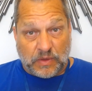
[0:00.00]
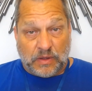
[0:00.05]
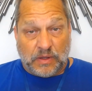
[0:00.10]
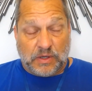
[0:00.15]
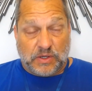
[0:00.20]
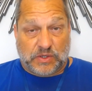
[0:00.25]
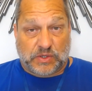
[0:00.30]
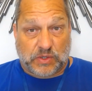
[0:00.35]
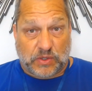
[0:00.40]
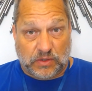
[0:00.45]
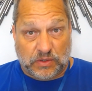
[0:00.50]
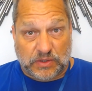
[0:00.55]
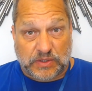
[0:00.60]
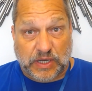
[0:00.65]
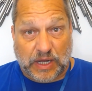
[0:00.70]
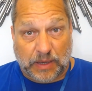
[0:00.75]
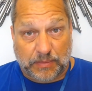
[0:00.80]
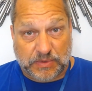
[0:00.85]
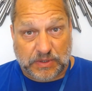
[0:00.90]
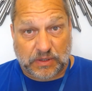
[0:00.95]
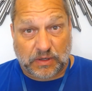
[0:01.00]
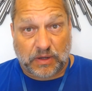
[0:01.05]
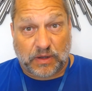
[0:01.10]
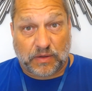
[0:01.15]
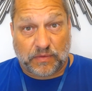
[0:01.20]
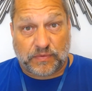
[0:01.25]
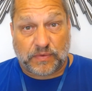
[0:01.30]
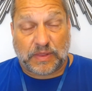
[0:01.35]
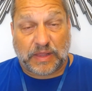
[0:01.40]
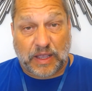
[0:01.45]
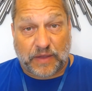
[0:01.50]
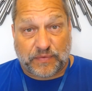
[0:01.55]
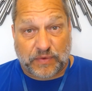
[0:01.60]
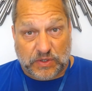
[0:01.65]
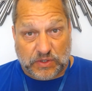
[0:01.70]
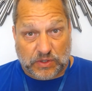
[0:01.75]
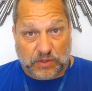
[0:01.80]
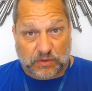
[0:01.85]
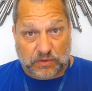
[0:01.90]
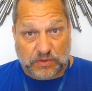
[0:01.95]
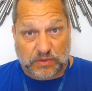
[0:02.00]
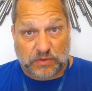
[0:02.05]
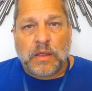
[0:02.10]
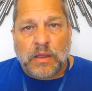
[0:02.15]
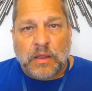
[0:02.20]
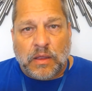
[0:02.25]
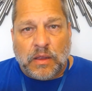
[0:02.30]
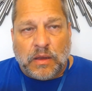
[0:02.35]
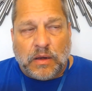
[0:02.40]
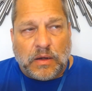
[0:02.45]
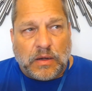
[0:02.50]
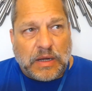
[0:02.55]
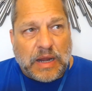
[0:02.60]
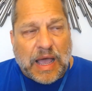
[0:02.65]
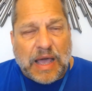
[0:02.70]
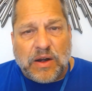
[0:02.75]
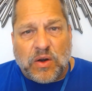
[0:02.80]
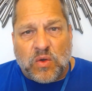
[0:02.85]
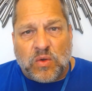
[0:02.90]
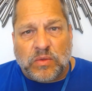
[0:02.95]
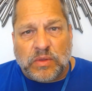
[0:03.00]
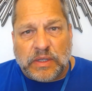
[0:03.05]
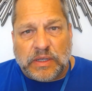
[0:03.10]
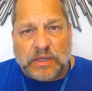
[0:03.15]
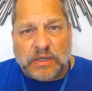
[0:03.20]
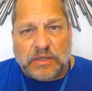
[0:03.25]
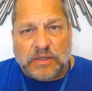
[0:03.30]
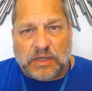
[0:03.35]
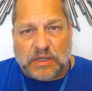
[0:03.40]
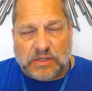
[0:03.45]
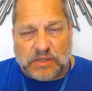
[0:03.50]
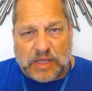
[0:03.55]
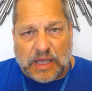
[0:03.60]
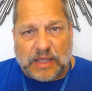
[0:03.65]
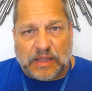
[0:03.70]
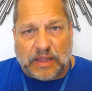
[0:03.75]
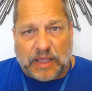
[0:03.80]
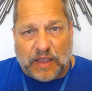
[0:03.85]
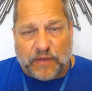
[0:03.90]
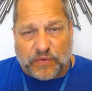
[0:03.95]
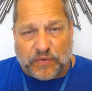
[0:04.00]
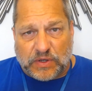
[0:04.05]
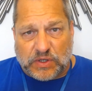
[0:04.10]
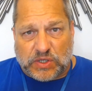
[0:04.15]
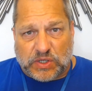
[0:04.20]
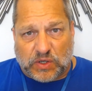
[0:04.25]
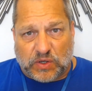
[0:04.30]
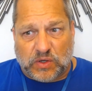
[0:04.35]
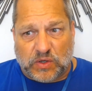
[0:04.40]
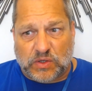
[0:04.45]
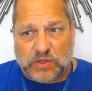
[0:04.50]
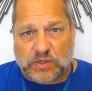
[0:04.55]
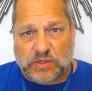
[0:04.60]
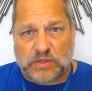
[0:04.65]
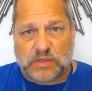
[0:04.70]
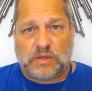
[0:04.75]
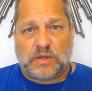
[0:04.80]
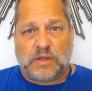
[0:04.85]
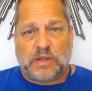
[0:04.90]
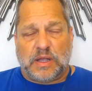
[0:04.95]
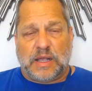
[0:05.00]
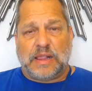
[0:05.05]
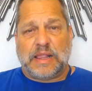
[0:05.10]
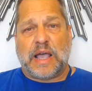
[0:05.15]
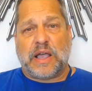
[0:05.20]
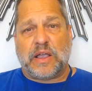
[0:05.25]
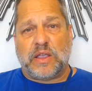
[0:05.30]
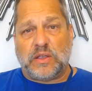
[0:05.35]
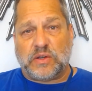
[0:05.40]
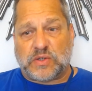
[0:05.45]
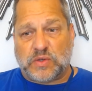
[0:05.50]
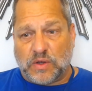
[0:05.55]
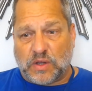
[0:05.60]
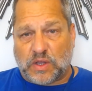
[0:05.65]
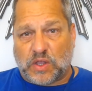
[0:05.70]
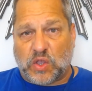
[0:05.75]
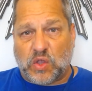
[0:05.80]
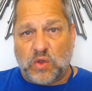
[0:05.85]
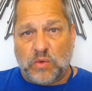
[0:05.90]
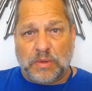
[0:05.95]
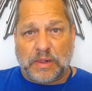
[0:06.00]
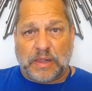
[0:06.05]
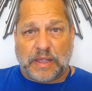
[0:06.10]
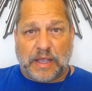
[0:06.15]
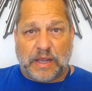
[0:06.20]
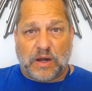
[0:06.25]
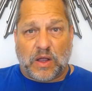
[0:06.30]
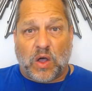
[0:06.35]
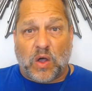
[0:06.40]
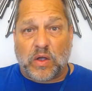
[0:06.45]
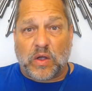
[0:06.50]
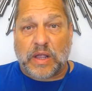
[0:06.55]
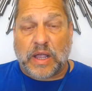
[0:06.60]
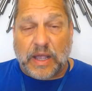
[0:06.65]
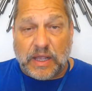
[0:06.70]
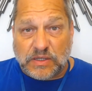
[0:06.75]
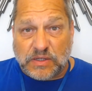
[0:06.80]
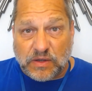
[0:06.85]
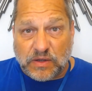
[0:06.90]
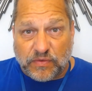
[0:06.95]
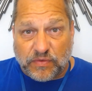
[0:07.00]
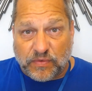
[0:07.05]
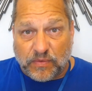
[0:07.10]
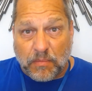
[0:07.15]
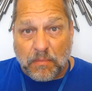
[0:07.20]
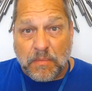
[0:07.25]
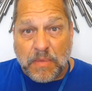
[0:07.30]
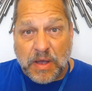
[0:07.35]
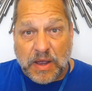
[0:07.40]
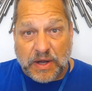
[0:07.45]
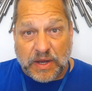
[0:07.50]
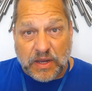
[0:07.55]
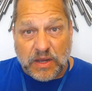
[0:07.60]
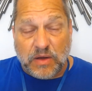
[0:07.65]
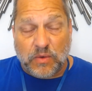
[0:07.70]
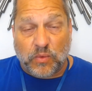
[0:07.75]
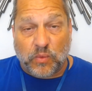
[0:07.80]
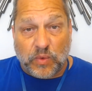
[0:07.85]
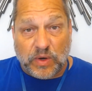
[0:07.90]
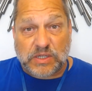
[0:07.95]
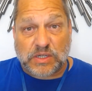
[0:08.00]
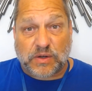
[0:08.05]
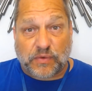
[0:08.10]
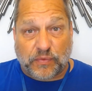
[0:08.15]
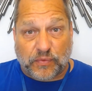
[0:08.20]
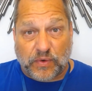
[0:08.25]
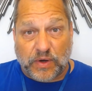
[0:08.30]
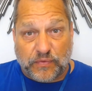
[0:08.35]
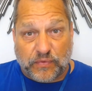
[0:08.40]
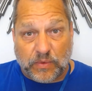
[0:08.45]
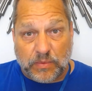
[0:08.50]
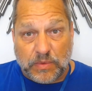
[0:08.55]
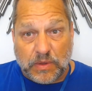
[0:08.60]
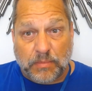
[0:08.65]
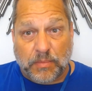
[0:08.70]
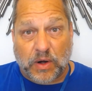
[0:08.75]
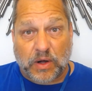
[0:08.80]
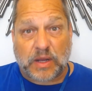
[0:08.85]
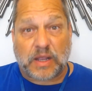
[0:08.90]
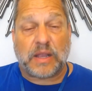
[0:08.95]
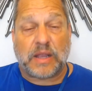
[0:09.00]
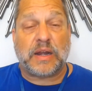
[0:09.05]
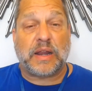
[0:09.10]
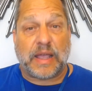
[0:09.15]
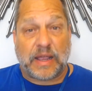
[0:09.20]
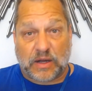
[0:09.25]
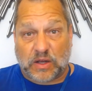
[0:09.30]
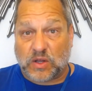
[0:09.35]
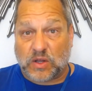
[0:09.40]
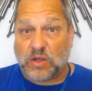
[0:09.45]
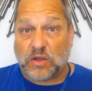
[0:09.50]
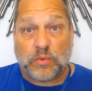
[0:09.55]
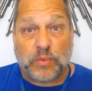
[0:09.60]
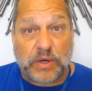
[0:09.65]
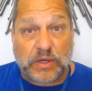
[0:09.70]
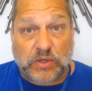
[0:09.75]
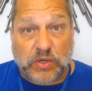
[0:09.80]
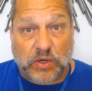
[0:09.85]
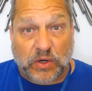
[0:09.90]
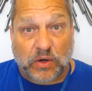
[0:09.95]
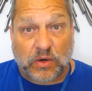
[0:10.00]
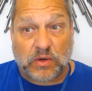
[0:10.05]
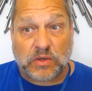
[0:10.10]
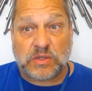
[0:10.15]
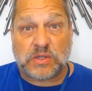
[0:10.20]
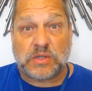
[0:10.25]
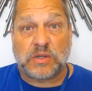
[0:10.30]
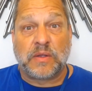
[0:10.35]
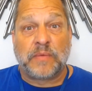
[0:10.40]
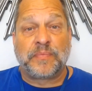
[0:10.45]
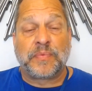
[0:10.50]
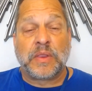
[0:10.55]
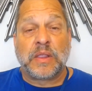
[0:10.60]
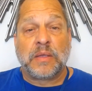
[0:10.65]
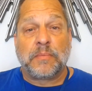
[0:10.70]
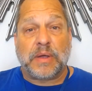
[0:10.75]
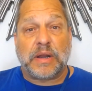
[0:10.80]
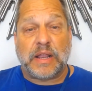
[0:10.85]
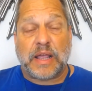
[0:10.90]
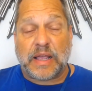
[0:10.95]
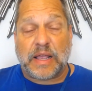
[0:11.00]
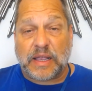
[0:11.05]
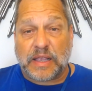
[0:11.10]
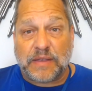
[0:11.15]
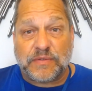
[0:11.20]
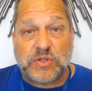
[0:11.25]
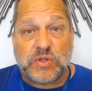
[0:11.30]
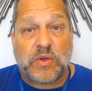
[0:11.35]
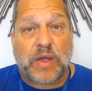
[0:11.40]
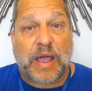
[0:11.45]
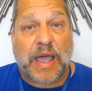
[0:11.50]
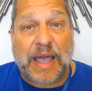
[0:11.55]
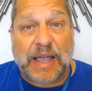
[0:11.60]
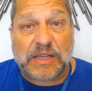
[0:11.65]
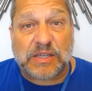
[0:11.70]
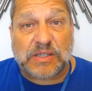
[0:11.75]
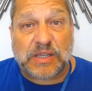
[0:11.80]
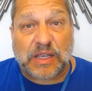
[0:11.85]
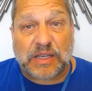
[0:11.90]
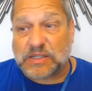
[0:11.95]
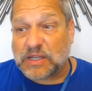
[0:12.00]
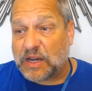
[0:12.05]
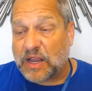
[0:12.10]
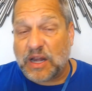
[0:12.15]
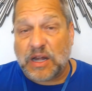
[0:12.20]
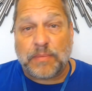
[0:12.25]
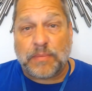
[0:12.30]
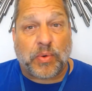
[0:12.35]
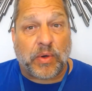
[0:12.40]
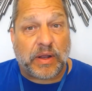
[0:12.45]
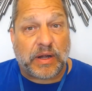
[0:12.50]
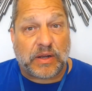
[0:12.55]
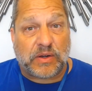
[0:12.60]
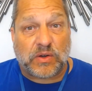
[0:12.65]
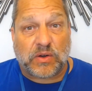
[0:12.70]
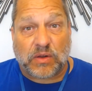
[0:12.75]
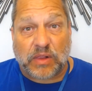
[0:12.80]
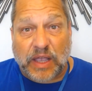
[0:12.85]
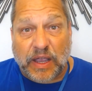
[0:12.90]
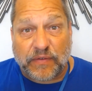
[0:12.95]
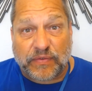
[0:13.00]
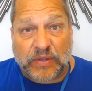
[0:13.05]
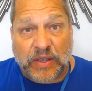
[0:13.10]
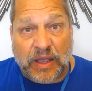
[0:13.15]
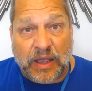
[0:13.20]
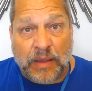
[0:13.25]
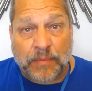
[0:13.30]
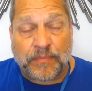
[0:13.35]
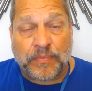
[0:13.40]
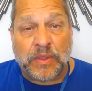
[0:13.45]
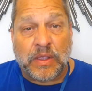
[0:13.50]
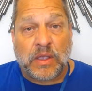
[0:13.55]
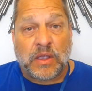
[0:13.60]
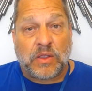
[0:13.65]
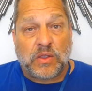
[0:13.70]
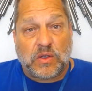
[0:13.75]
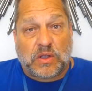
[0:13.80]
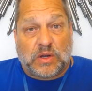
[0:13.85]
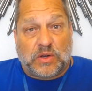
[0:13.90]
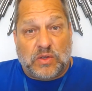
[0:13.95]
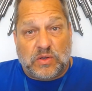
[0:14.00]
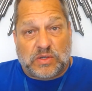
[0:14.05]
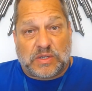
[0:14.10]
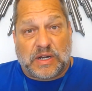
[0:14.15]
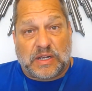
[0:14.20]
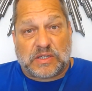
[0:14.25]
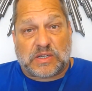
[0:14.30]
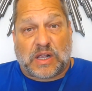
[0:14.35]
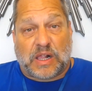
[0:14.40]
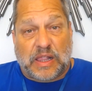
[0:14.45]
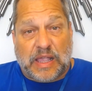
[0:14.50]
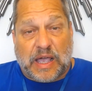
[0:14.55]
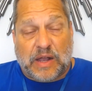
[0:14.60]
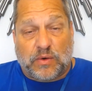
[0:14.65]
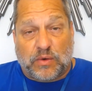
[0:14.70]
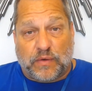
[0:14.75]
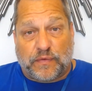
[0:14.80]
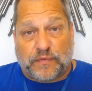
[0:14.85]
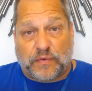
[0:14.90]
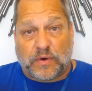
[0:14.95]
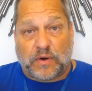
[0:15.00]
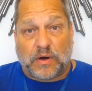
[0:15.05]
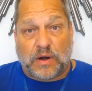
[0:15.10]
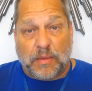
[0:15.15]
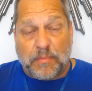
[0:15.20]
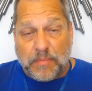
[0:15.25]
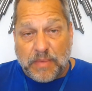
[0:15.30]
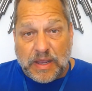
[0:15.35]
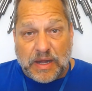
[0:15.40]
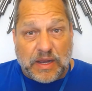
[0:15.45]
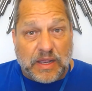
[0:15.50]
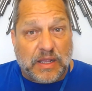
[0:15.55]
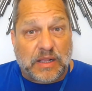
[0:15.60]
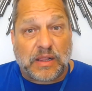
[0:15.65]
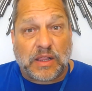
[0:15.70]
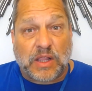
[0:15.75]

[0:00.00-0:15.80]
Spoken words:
certain types of life insurance. Not only does that life insurance allow you to accumulate all kinds of money risk-free from the market at good returns, but it gives you access at any point in your lifetime. You can use it as collateral for immediate